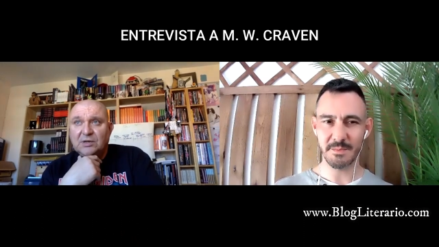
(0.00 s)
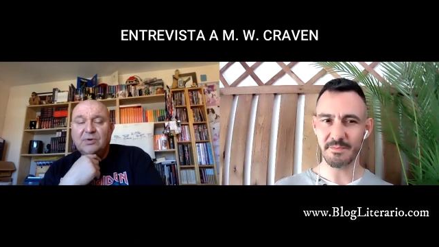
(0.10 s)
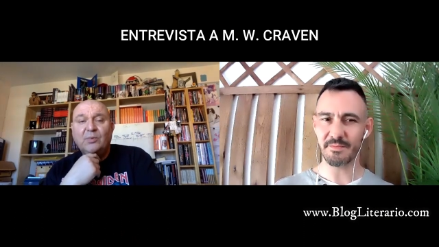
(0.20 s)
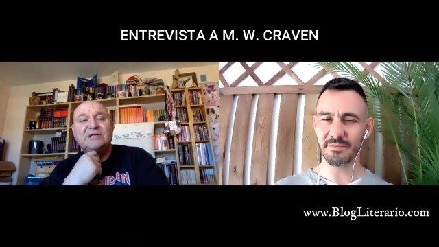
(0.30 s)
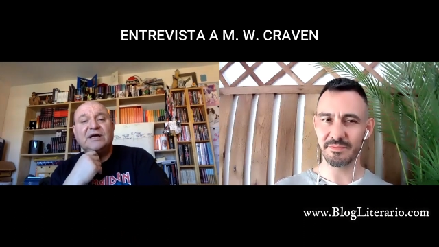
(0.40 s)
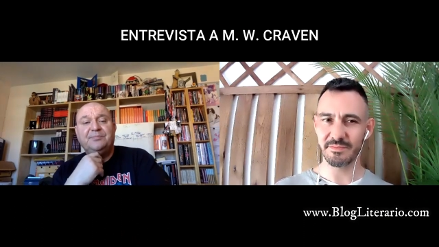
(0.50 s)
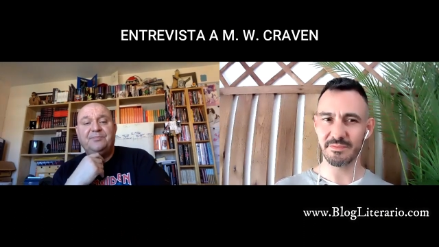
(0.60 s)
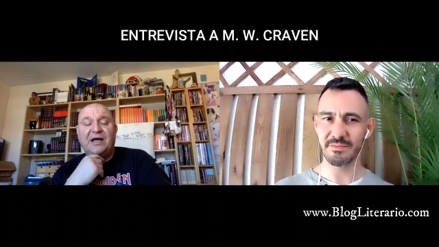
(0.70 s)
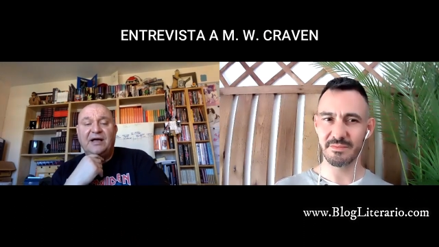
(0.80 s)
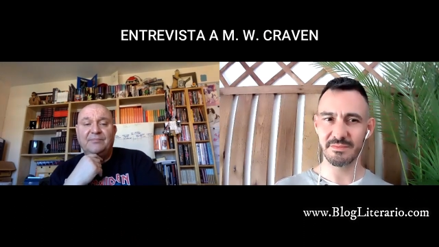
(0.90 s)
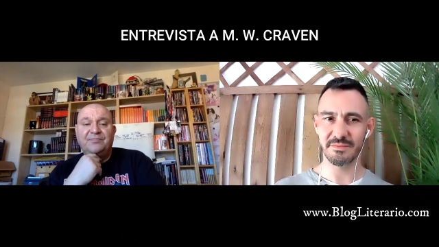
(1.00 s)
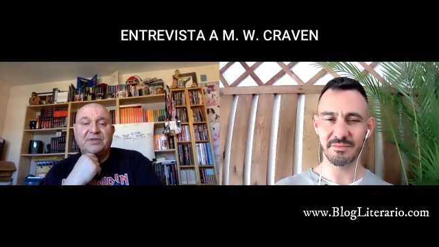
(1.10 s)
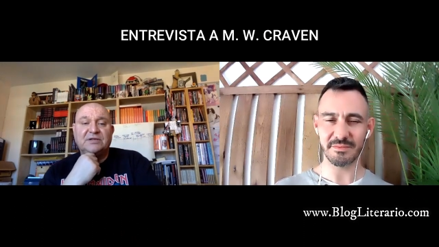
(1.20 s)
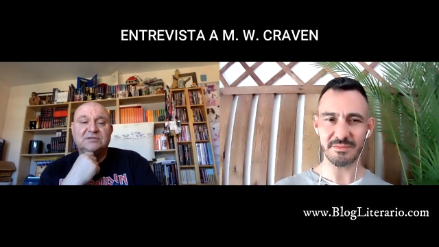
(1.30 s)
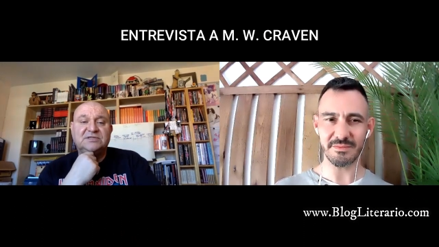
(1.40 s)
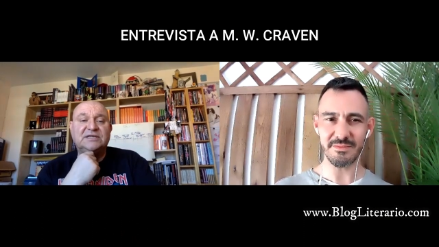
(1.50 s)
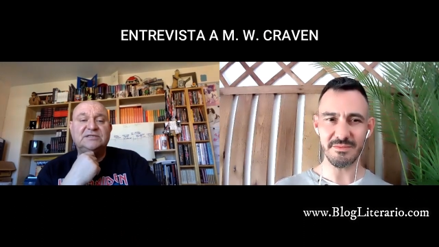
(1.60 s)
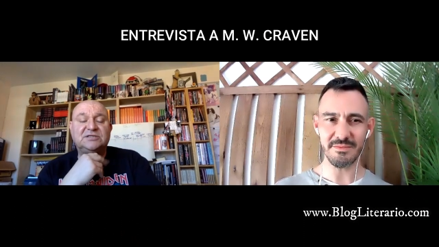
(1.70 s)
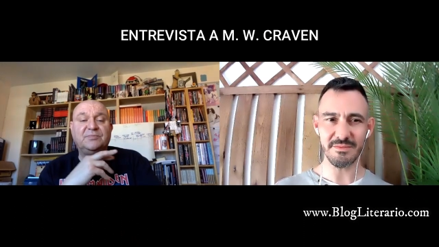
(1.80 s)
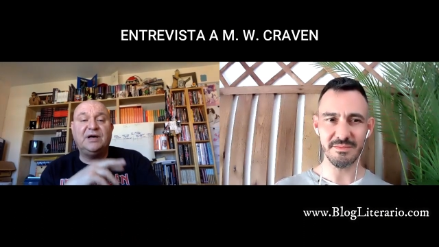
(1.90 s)
Speaker 1: But when I um,
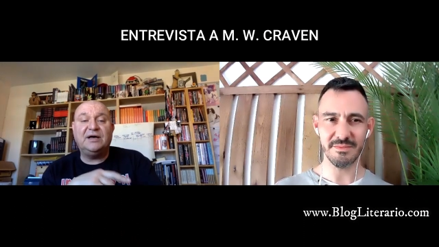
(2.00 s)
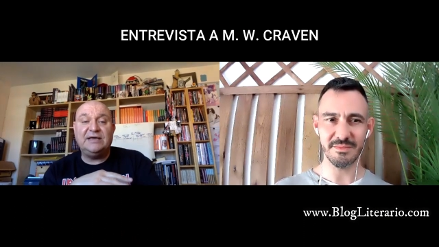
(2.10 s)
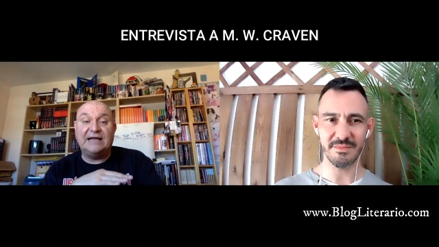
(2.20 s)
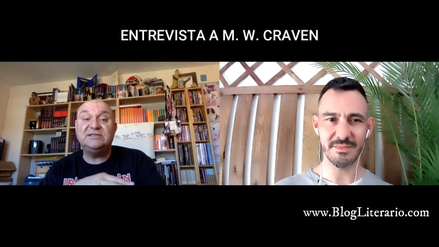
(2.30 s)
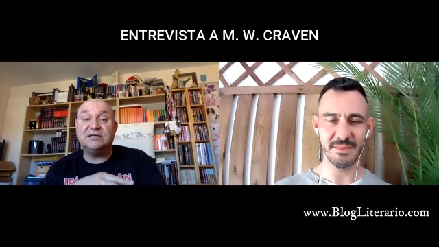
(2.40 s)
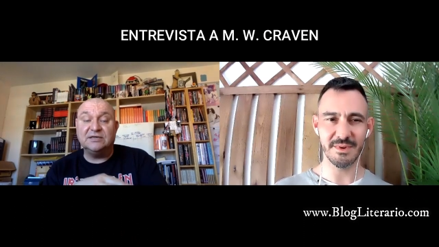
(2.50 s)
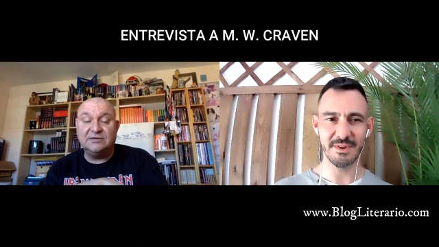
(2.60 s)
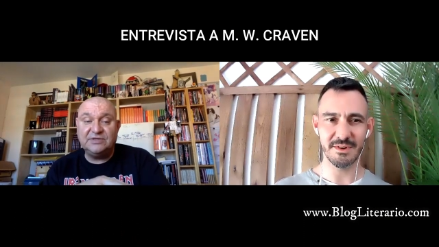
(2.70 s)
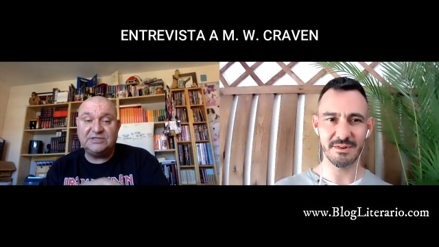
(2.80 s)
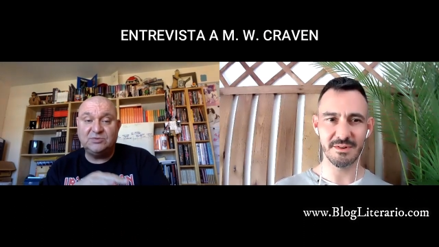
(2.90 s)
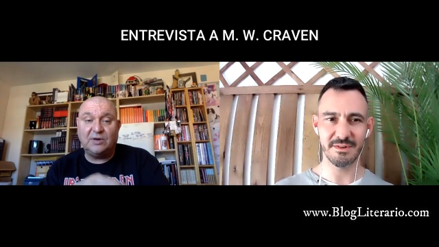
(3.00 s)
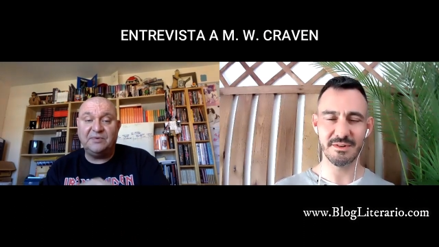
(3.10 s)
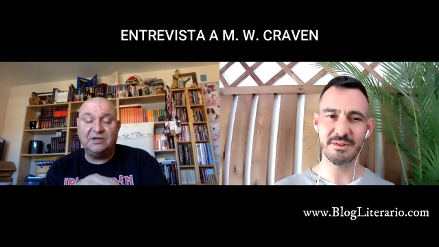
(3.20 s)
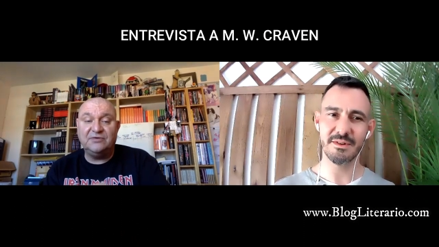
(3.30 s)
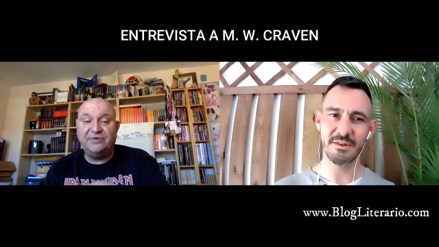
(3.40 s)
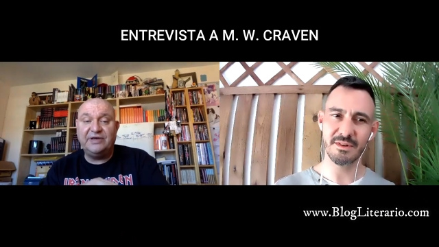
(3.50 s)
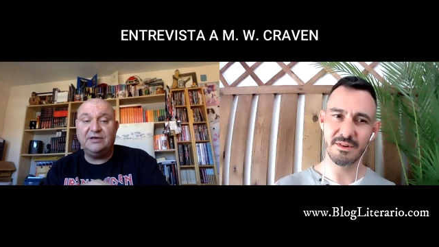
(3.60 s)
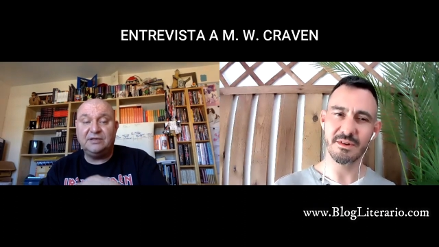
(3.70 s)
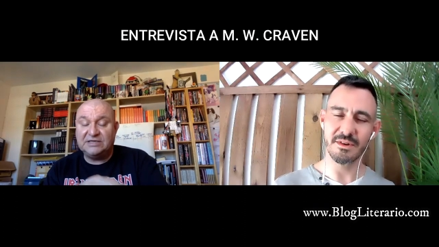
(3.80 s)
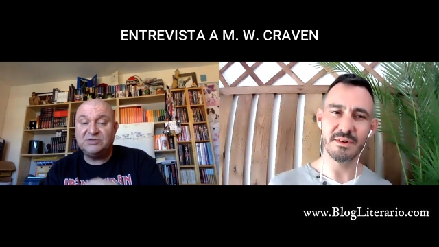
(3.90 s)
said to my editor, "This is what I'm going to
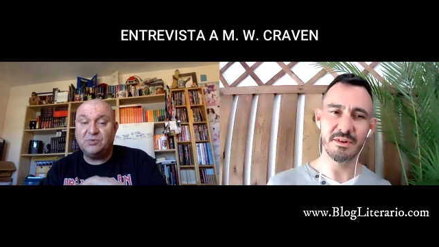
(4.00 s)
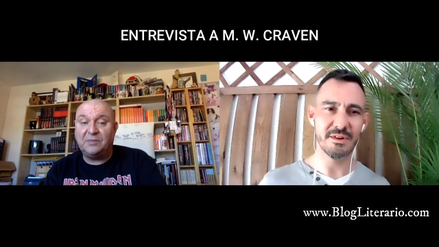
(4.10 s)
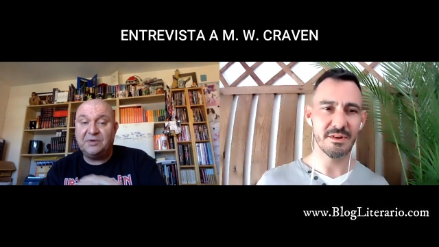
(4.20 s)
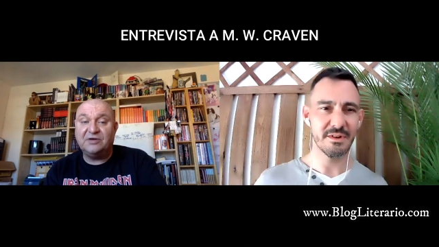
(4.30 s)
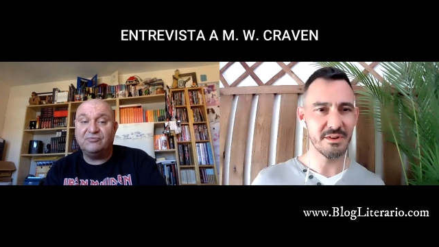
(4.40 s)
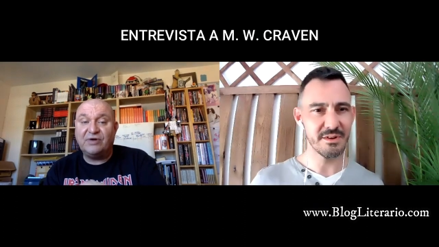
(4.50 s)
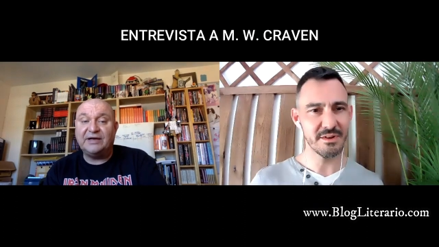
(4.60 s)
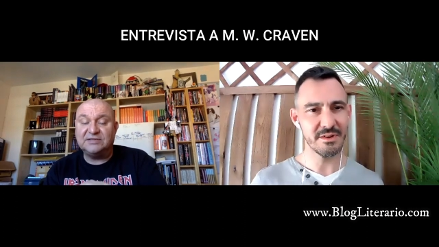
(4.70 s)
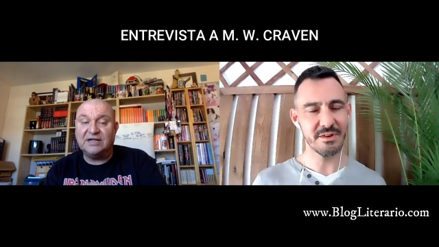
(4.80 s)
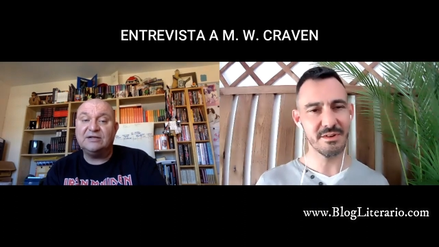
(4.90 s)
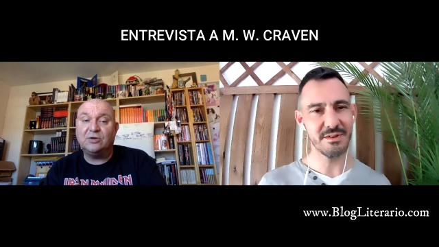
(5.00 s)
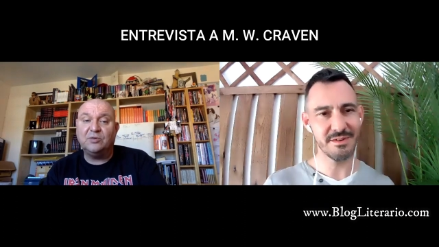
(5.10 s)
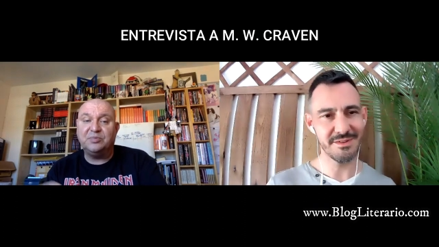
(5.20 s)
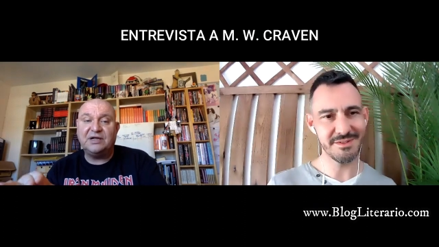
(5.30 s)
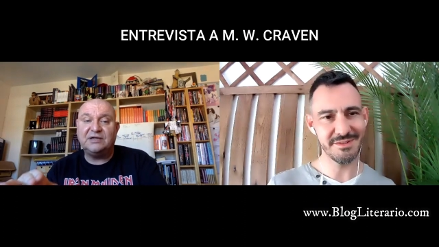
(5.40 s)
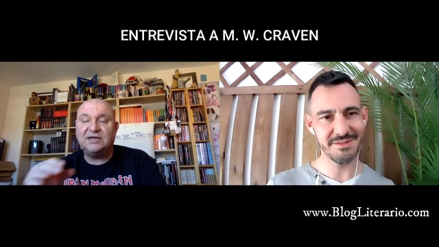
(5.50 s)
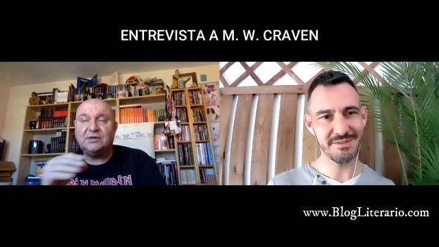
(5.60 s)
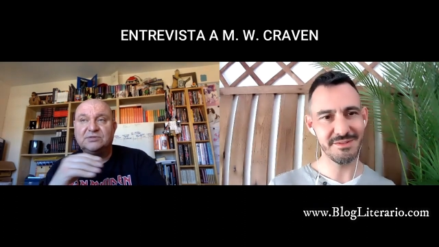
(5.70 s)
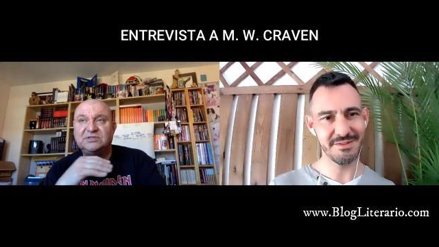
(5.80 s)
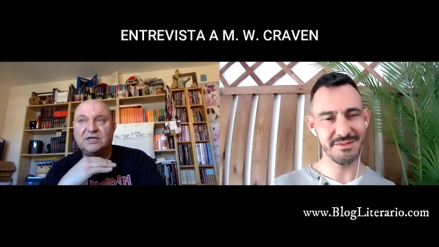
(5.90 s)
read. This is what I'm going to write," I had it all planned
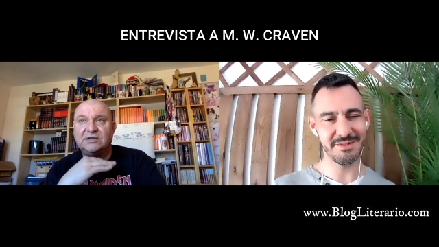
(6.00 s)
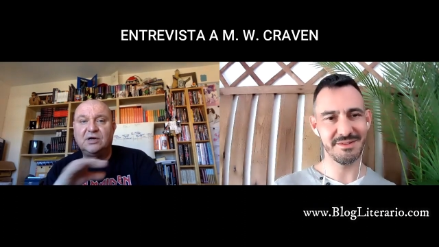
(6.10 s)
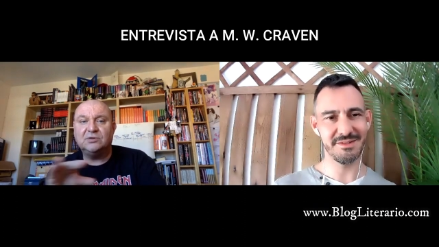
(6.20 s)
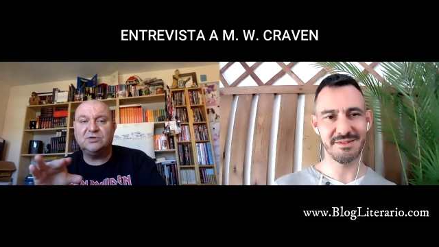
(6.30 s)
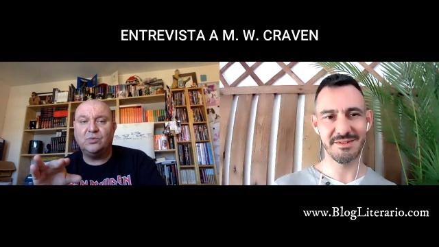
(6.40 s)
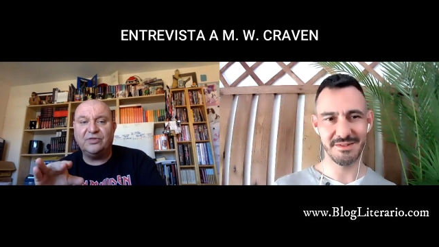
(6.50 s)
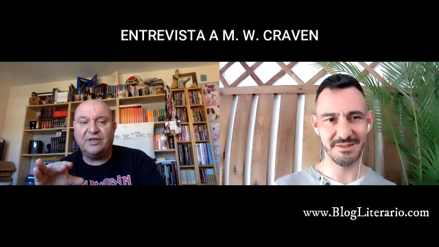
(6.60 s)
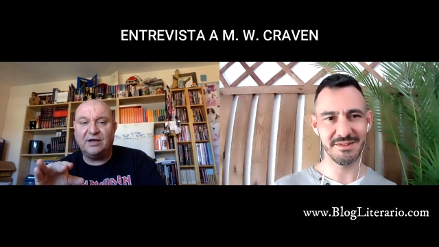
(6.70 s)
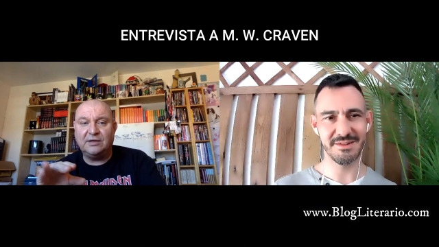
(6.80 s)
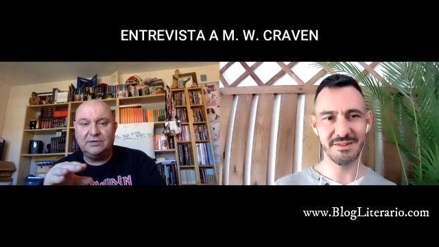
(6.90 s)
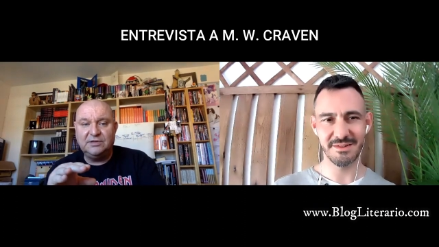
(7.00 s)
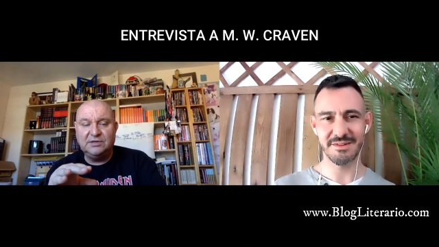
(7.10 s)
out. She said, "No, don't want that."